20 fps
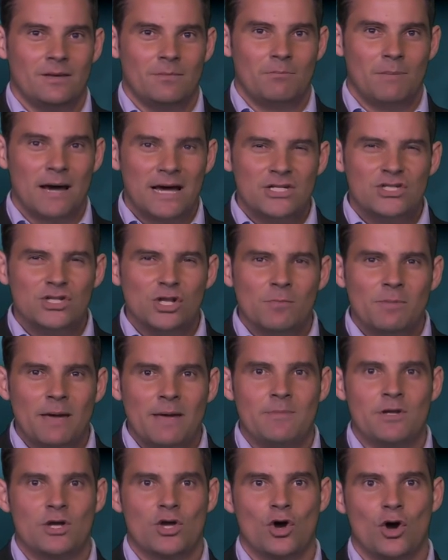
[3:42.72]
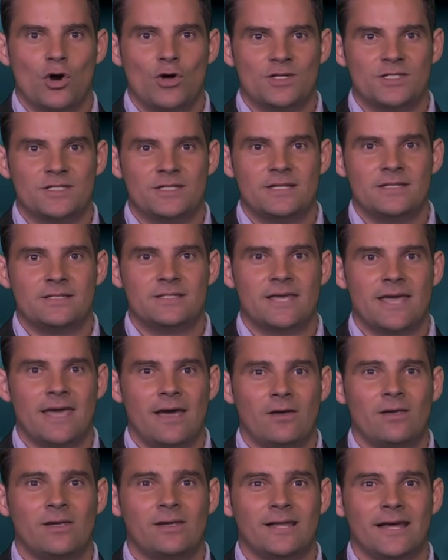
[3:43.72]
Marginal abatement cost is
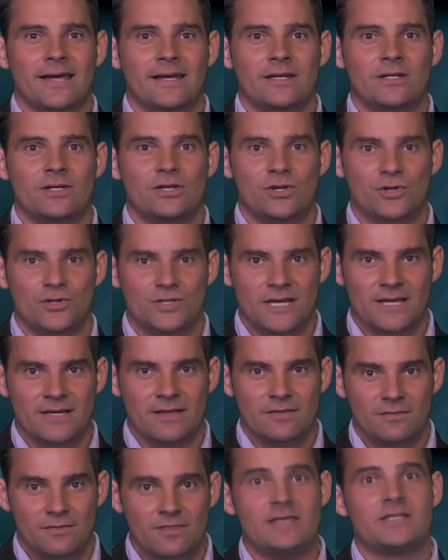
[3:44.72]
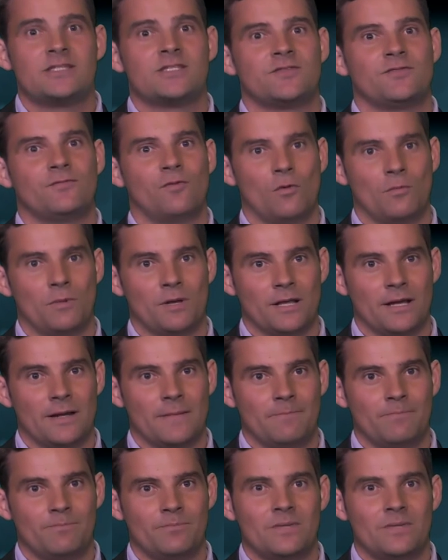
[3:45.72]
calculated using this formula: